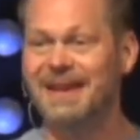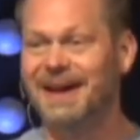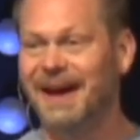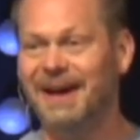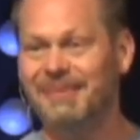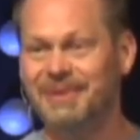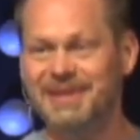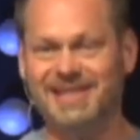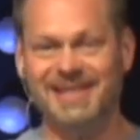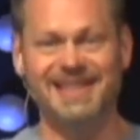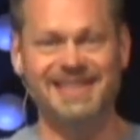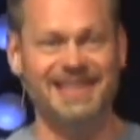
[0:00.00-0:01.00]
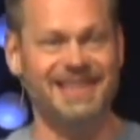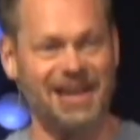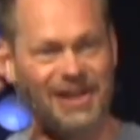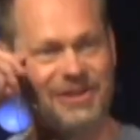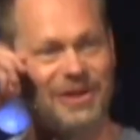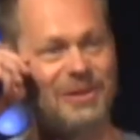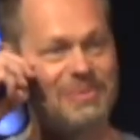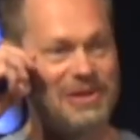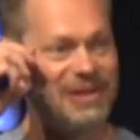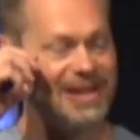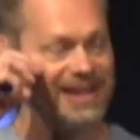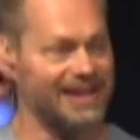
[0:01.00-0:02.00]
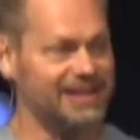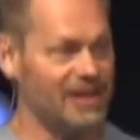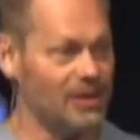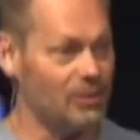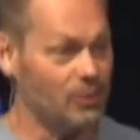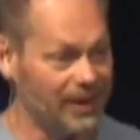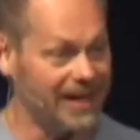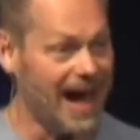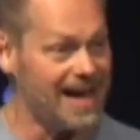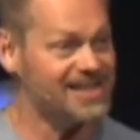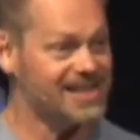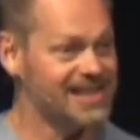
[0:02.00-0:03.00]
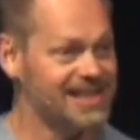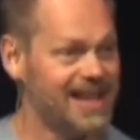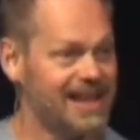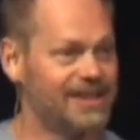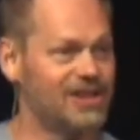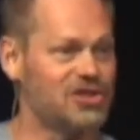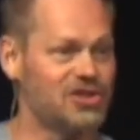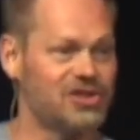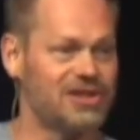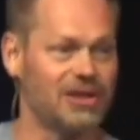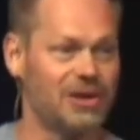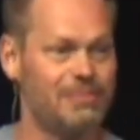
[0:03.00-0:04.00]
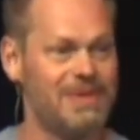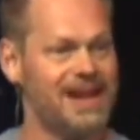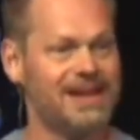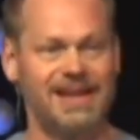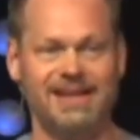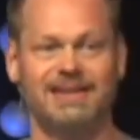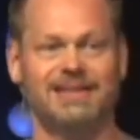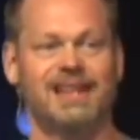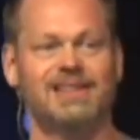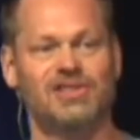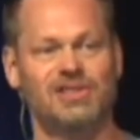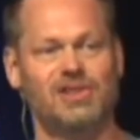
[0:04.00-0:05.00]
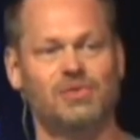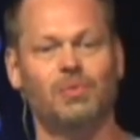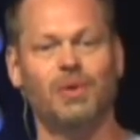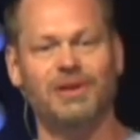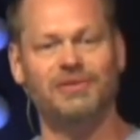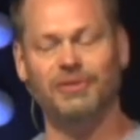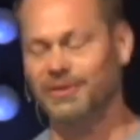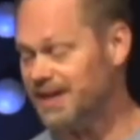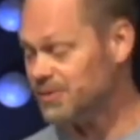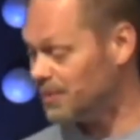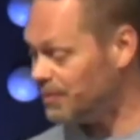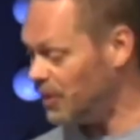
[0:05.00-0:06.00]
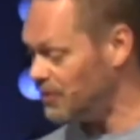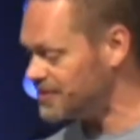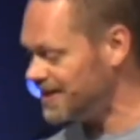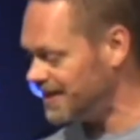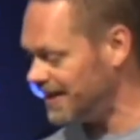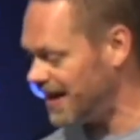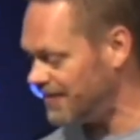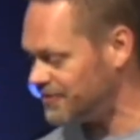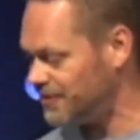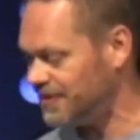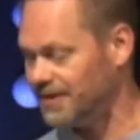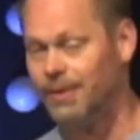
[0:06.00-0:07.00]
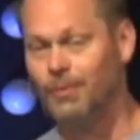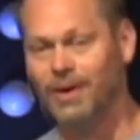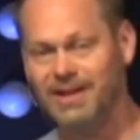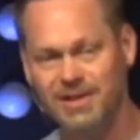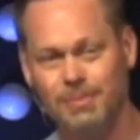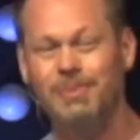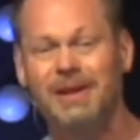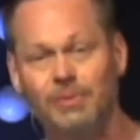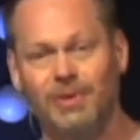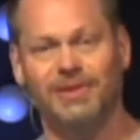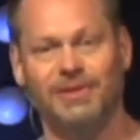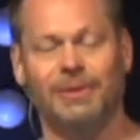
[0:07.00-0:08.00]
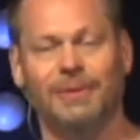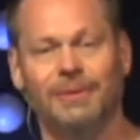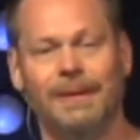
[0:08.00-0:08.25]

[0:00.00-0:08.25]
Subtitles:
but sitting together in community, I see that in the church, and I go, man, that is just wonderful. And that's what Paul's getting after here. I want to be with you.